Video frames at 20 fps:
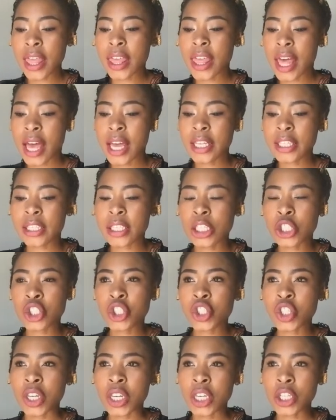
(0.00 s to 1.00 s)
that
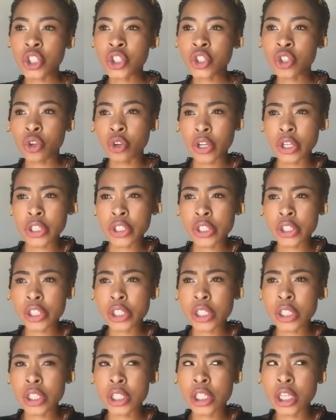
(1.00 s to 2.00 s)
she
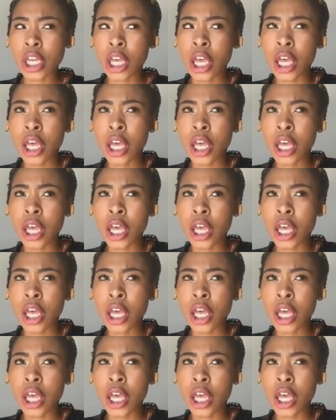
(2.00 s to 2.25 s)
shouldn't,